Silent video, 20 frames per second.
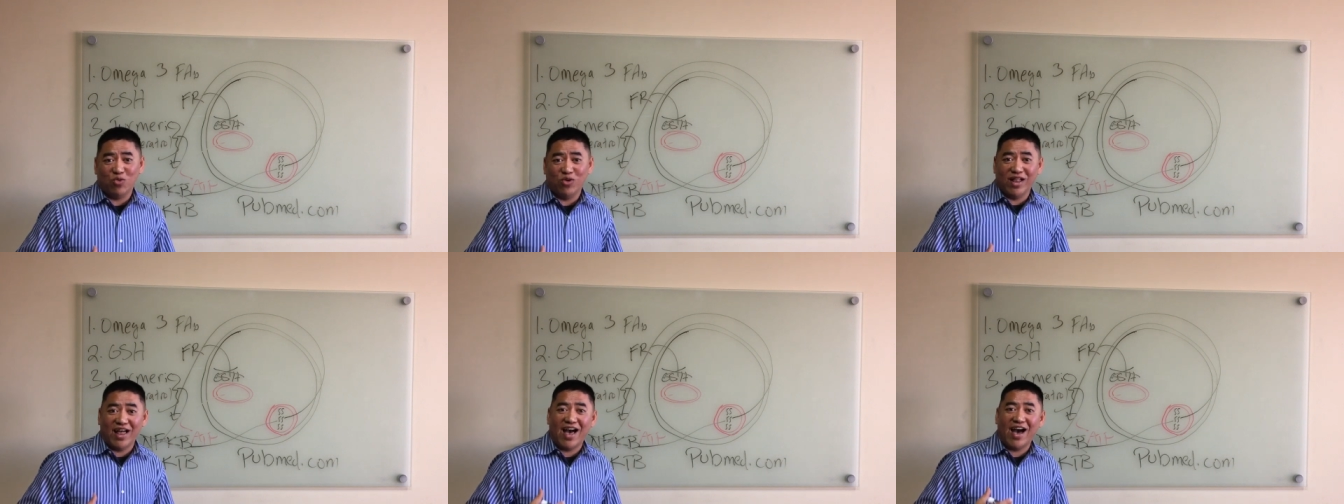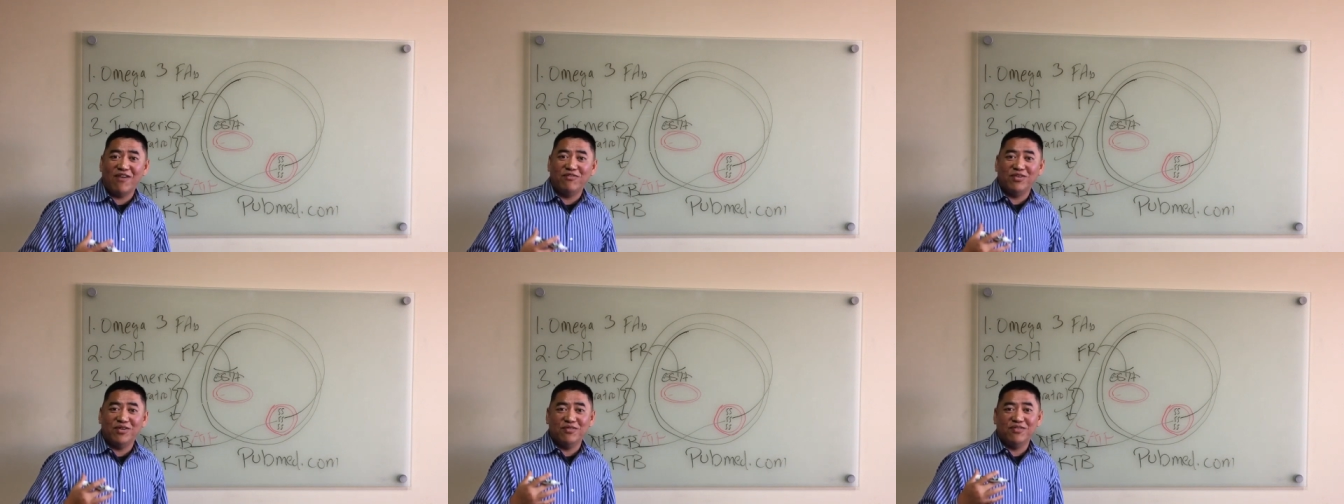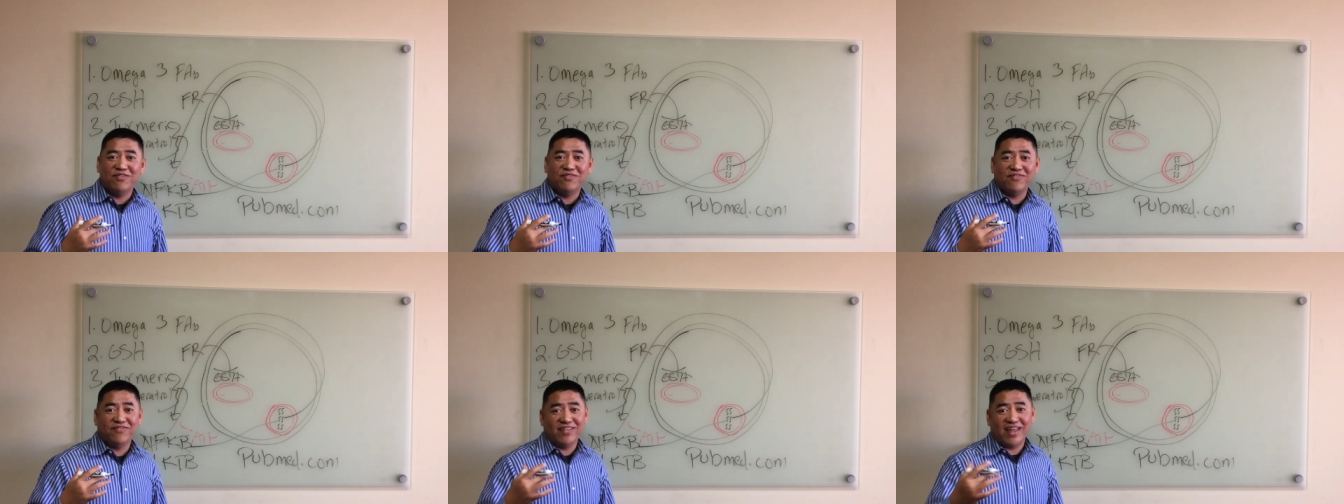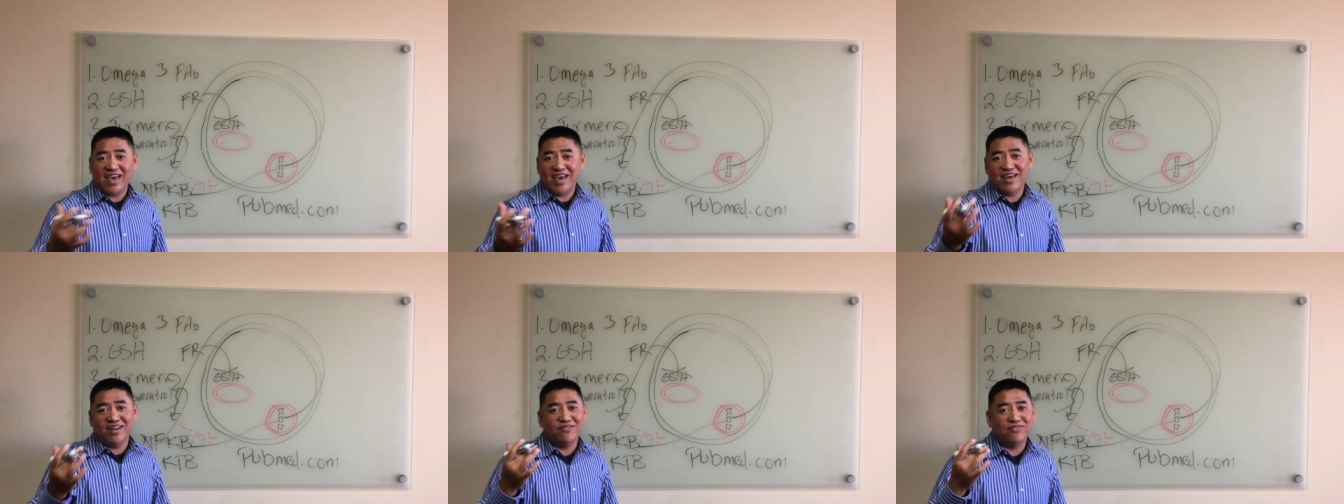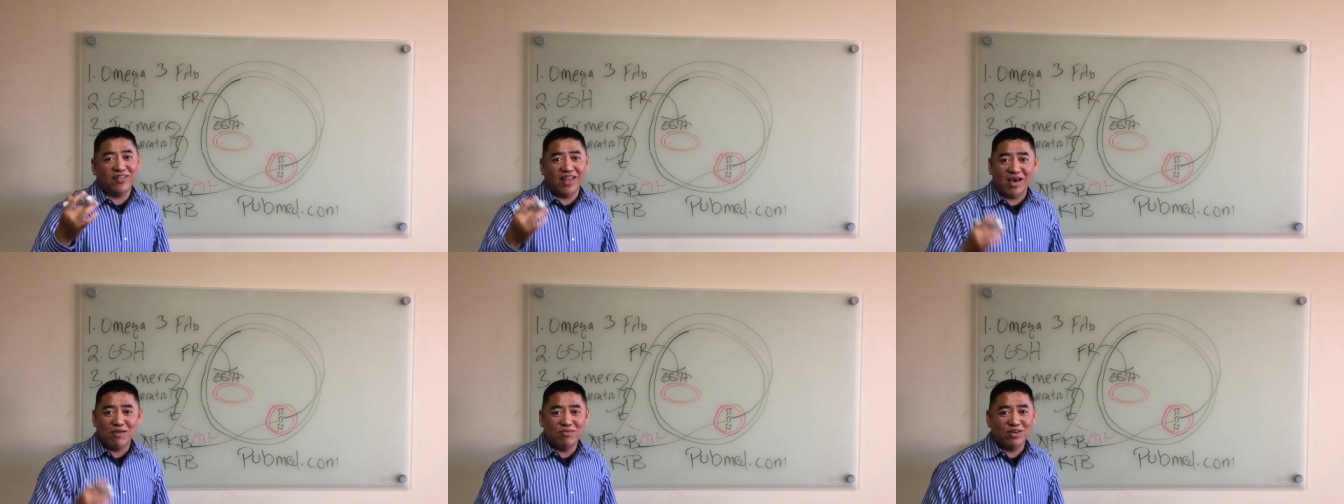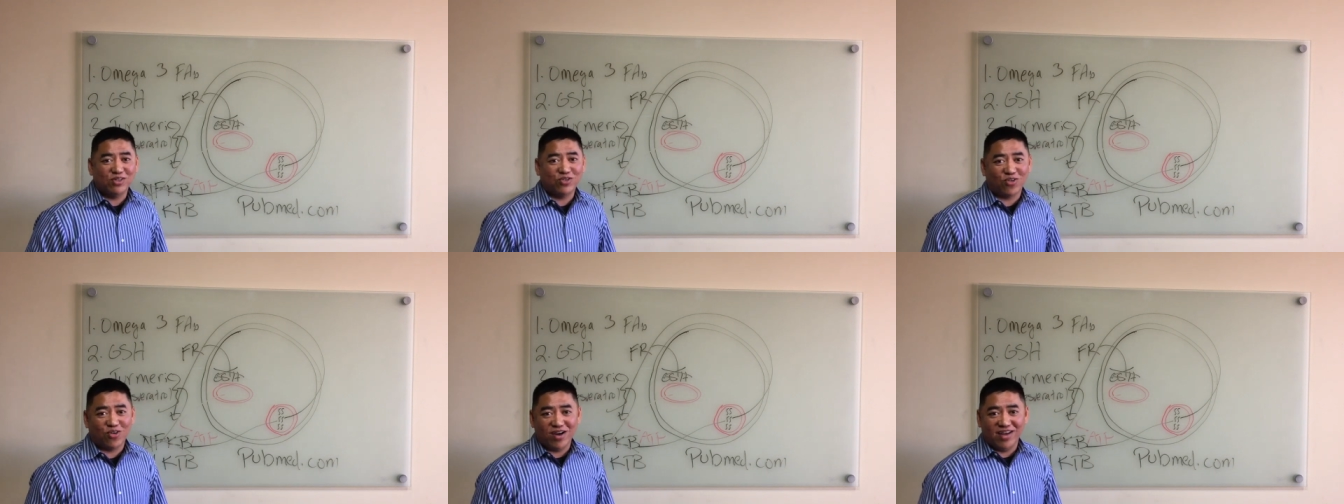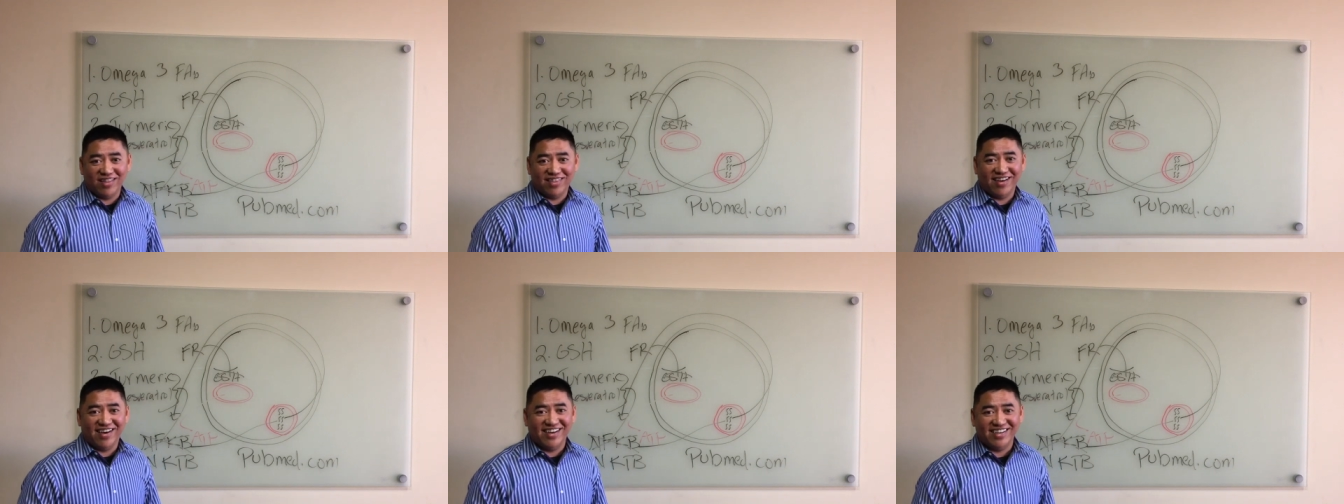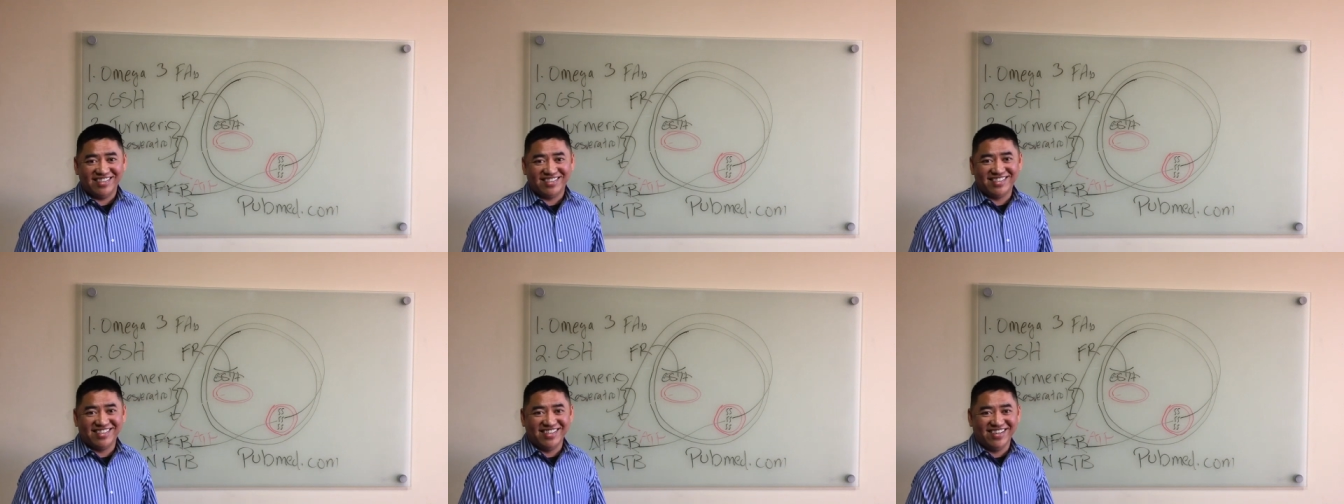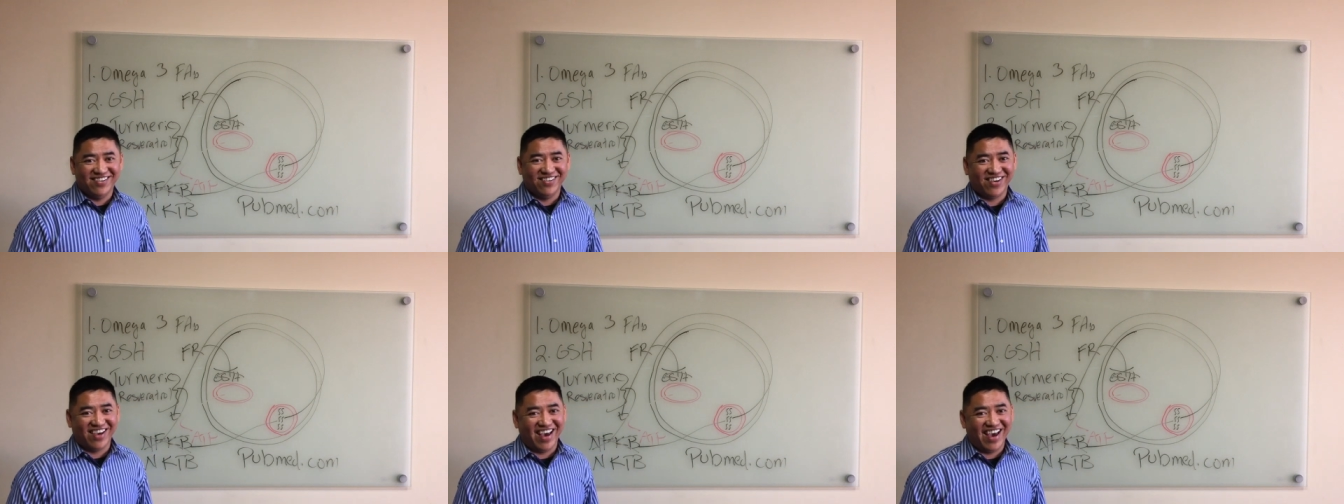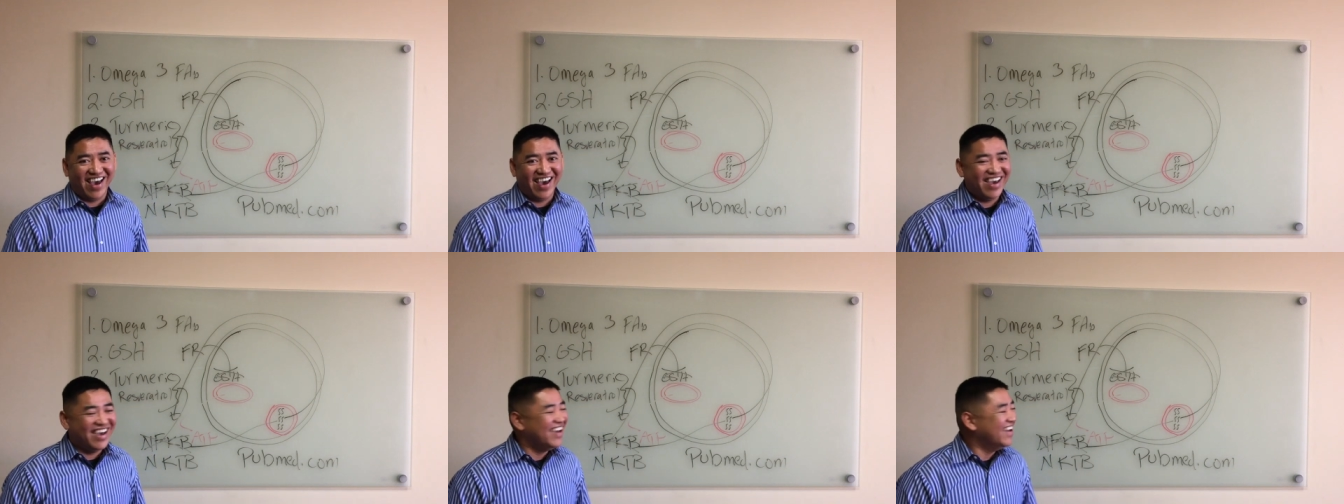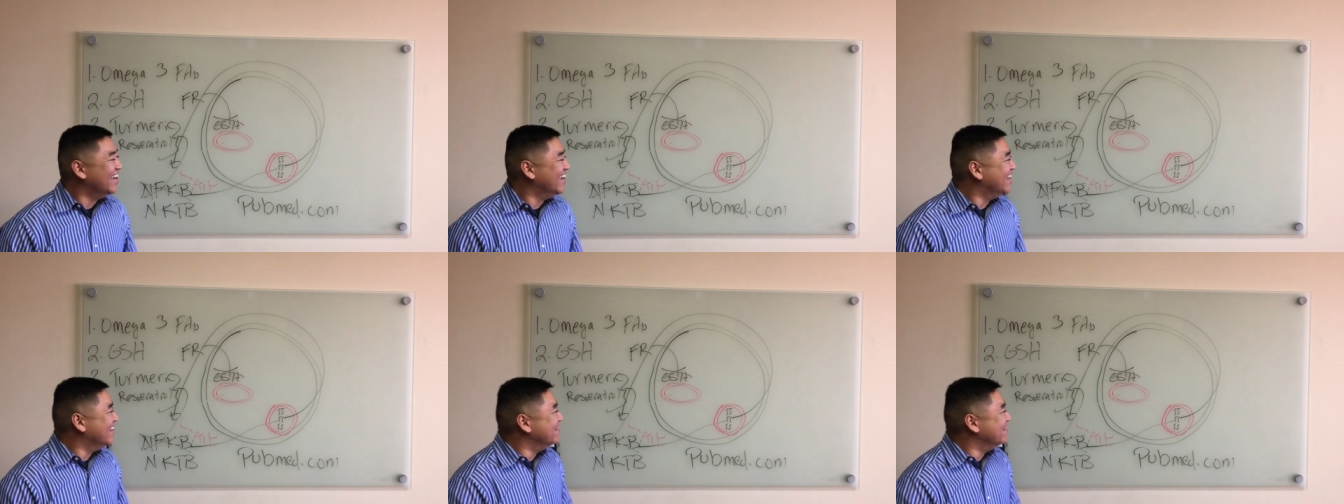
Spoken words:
We'll have a inflammatory lunch. Okay.